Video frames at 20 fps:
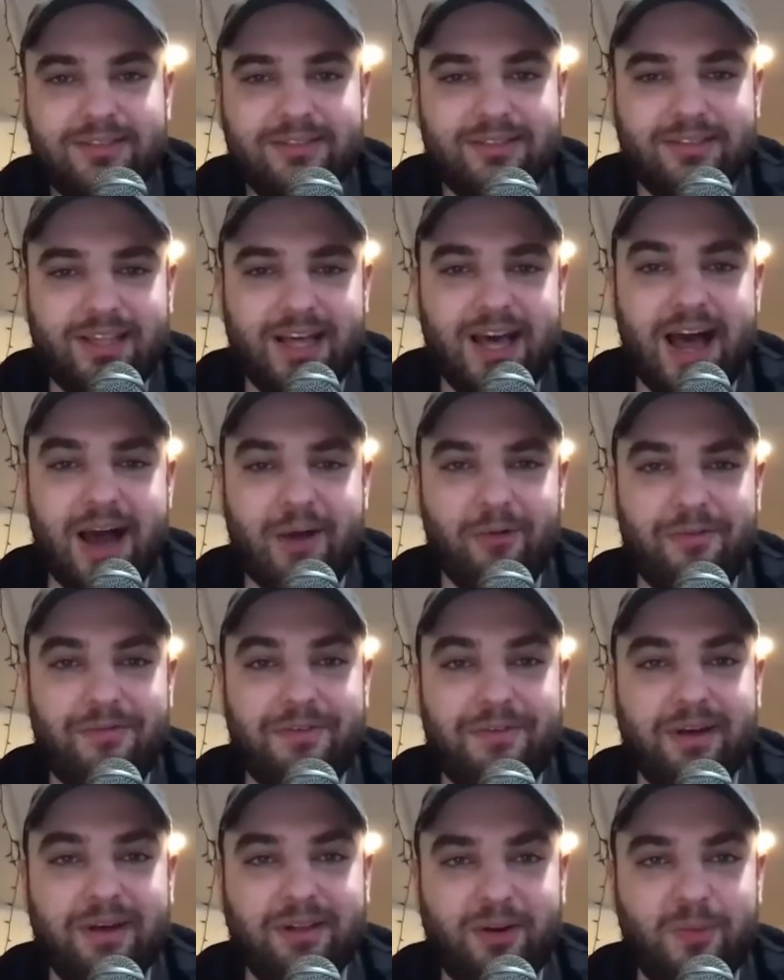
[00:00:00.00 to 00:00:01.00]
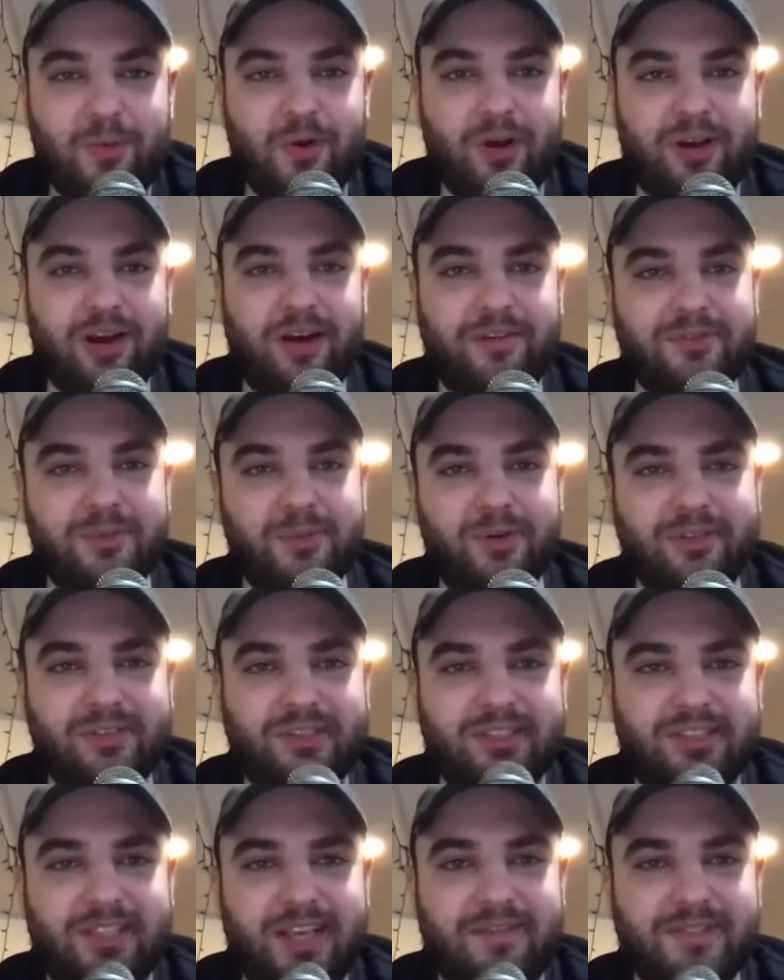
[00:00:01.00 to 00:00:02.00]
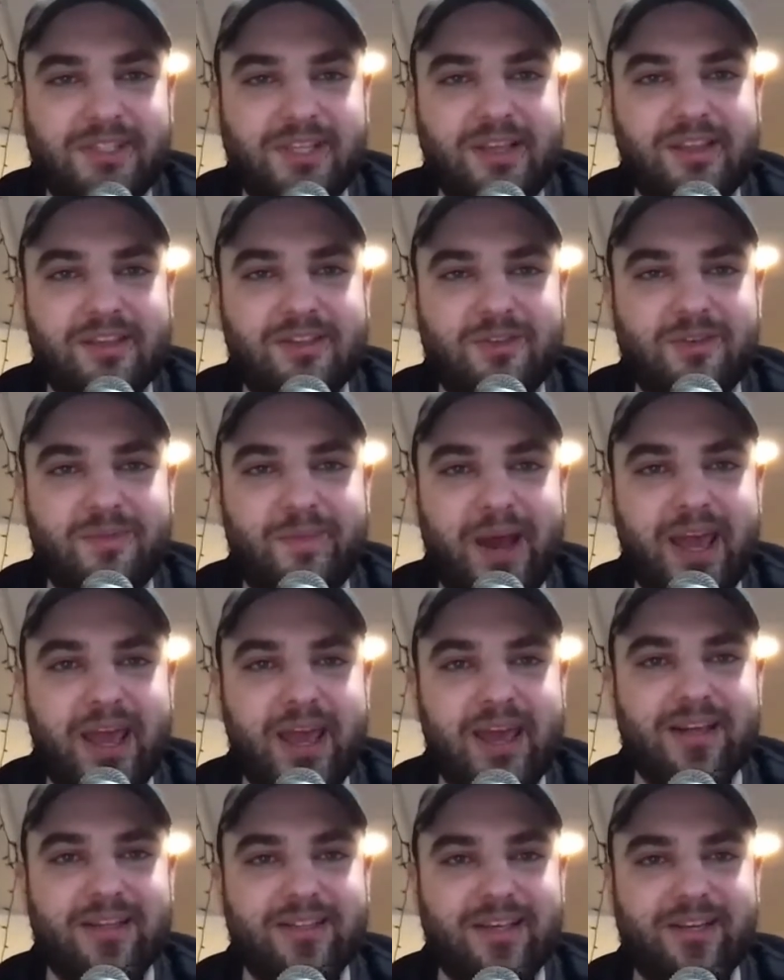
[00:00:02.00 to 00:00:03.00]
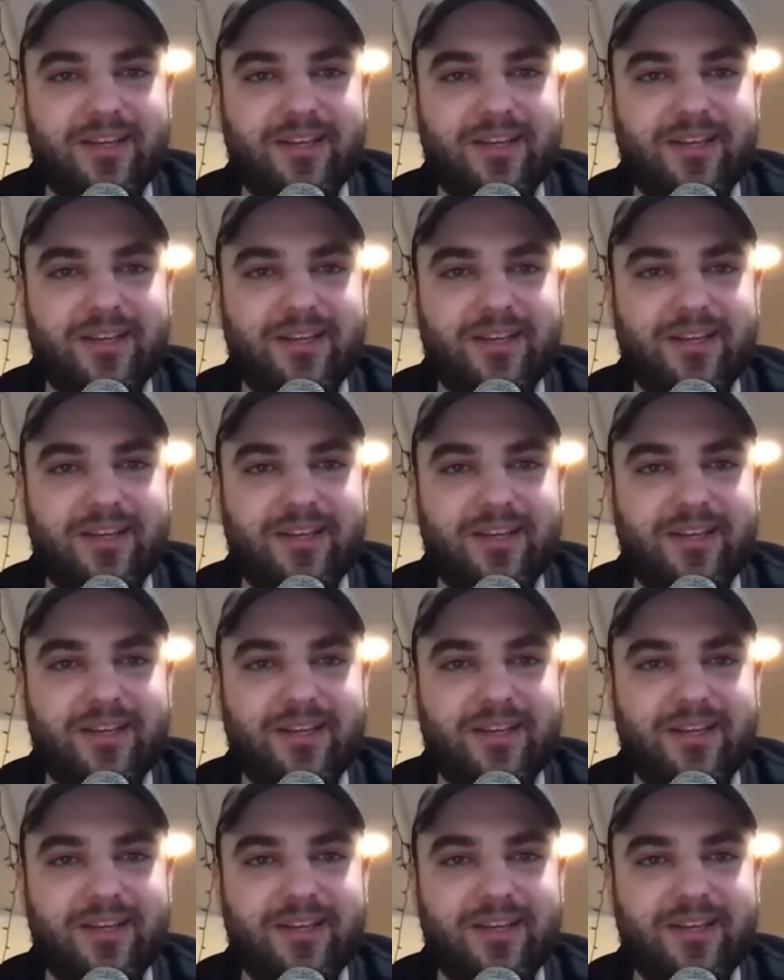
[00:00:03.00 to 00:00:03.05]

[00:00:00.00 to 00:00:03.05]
Yeah, I would feel a little more comfortable just having something to do with my hands.